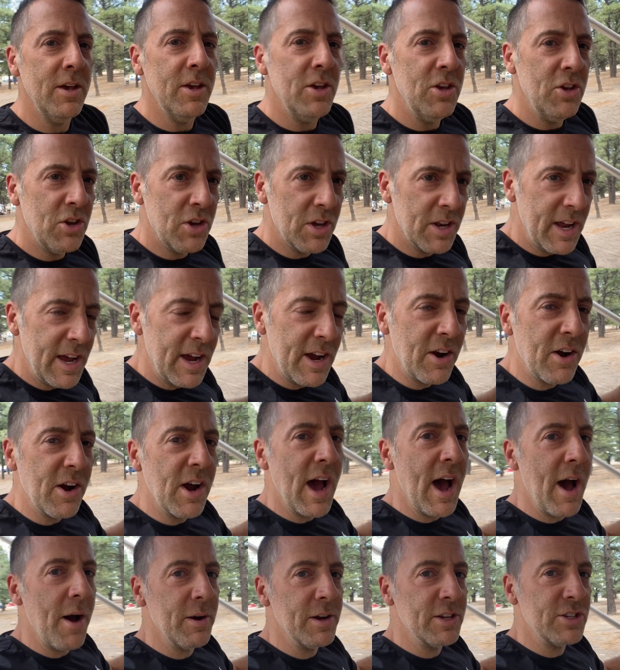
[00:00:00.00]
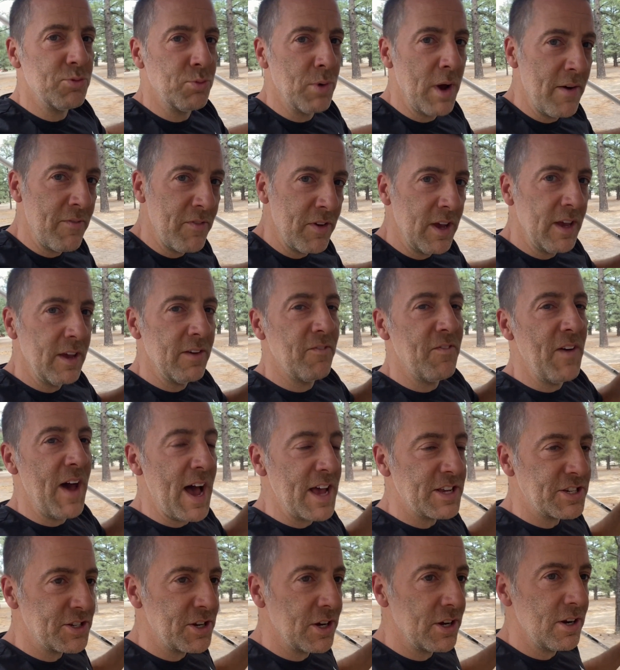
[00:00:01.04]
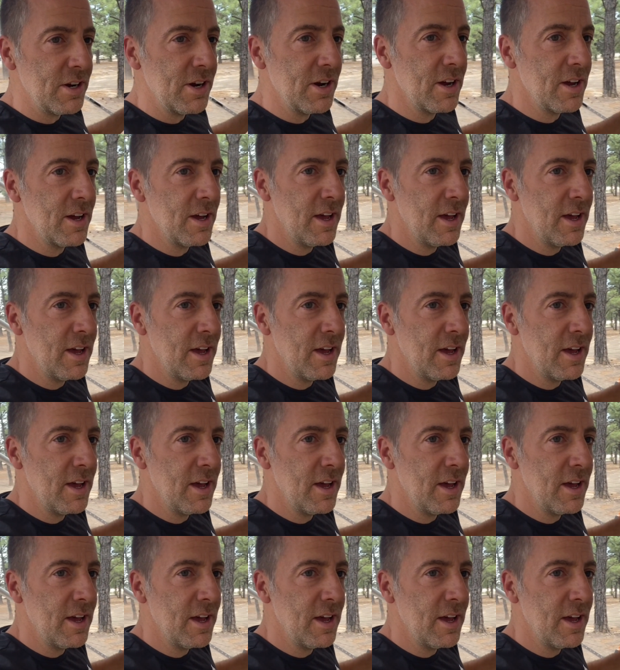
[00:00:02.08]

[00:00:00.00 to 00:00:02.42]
You can hear how it's revving faster